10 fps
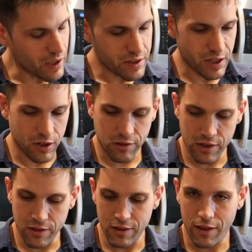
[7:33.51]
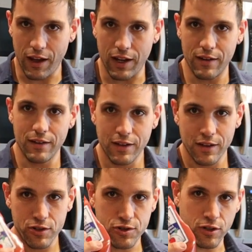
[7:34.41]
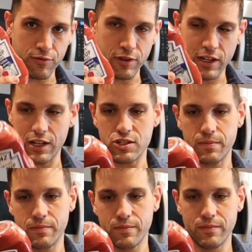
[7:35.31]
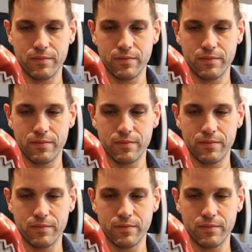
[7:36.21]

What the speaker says: sauerkraut, and then sugar-free ketchup.